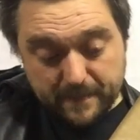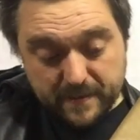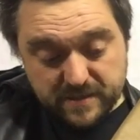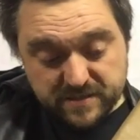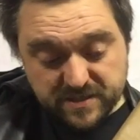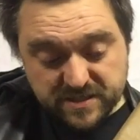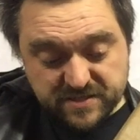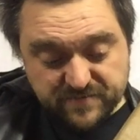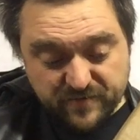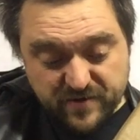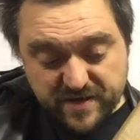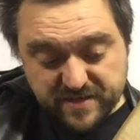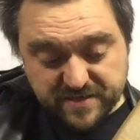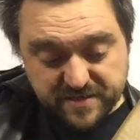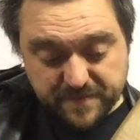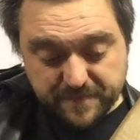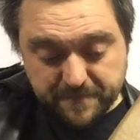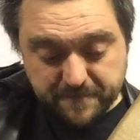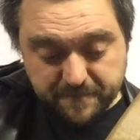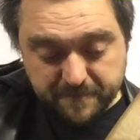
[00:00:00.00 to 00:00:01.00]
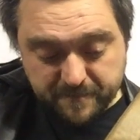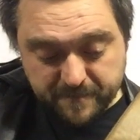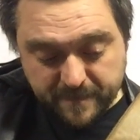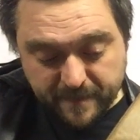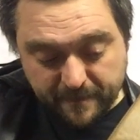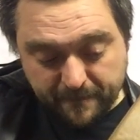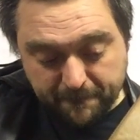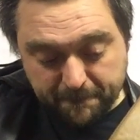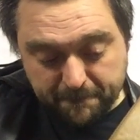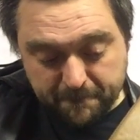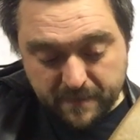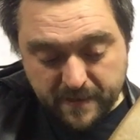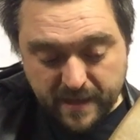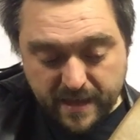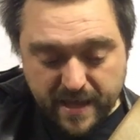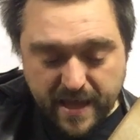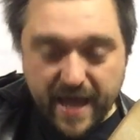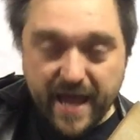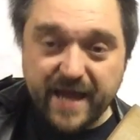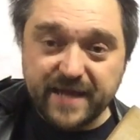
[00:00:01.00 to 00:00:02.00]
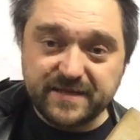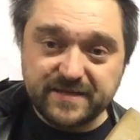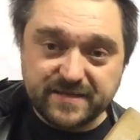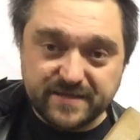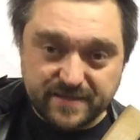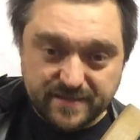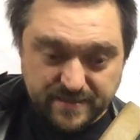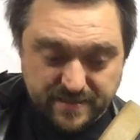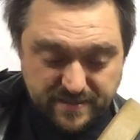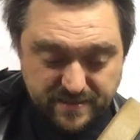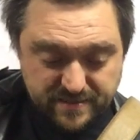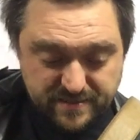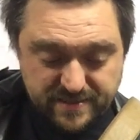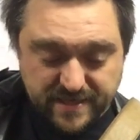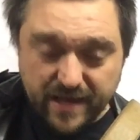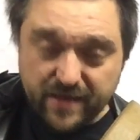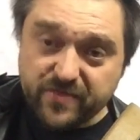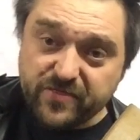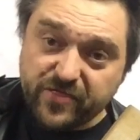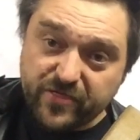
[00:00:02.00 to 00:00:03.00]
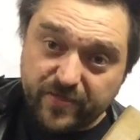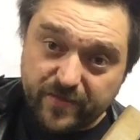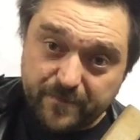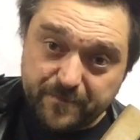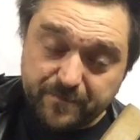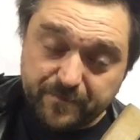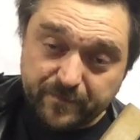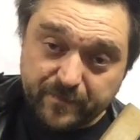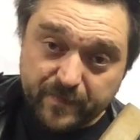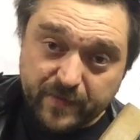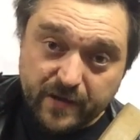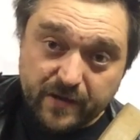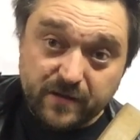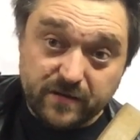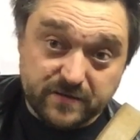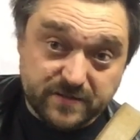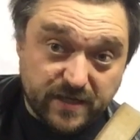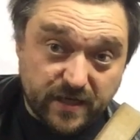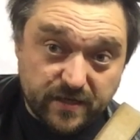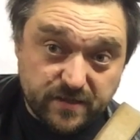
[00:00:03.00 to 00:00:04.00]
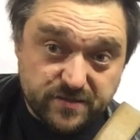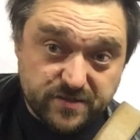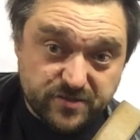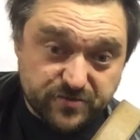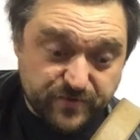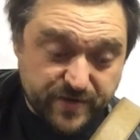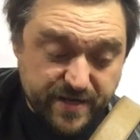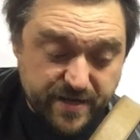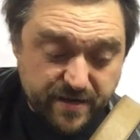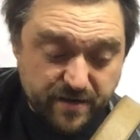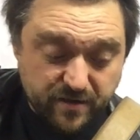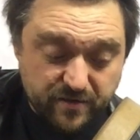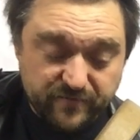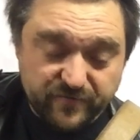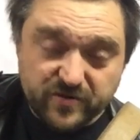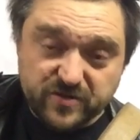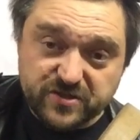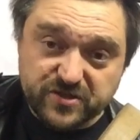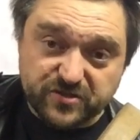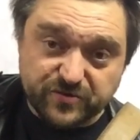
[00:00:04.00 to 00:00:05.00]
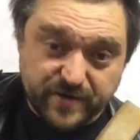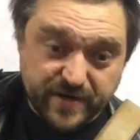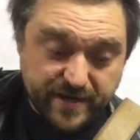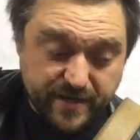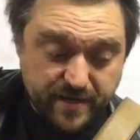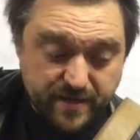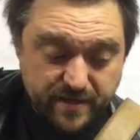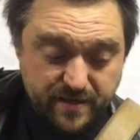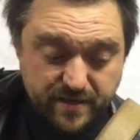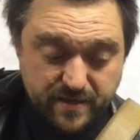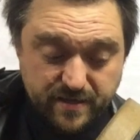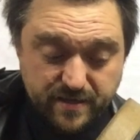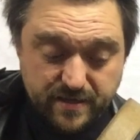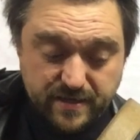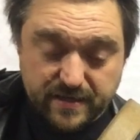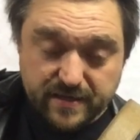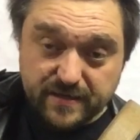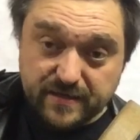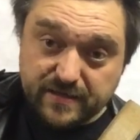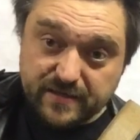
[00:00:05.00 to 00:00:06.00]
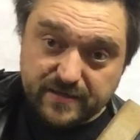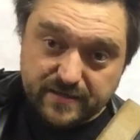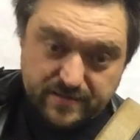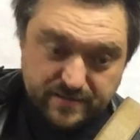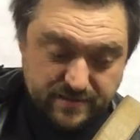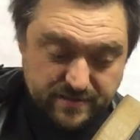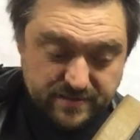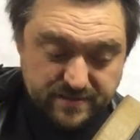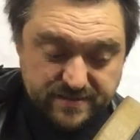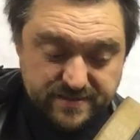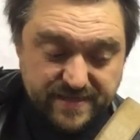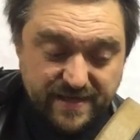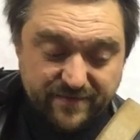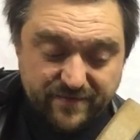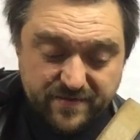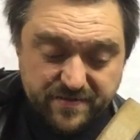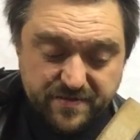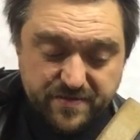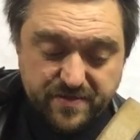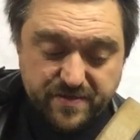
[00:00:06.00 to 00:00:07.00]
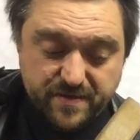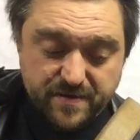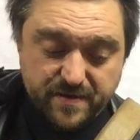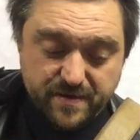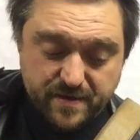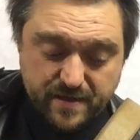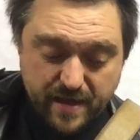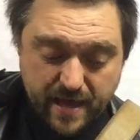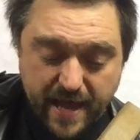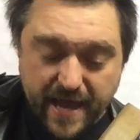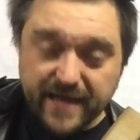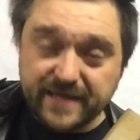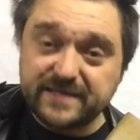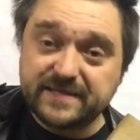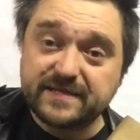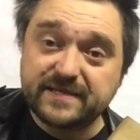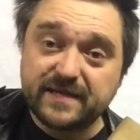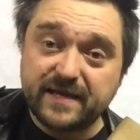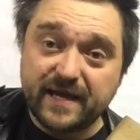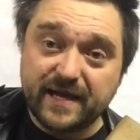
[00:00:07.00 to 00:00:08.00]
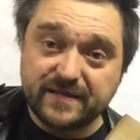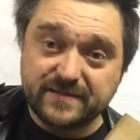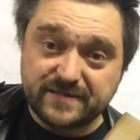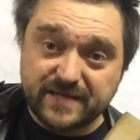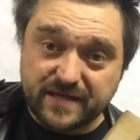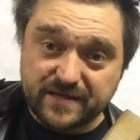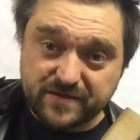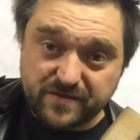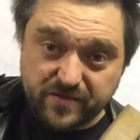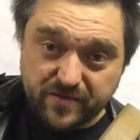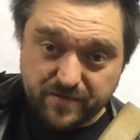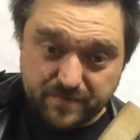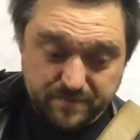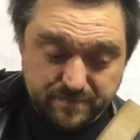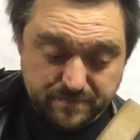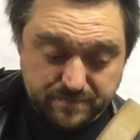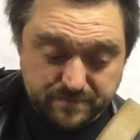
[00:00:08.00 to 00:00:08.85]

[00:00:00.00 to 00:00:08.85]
6th fret, 8, 10th on second string, on first string, 7th, 8, and 10th.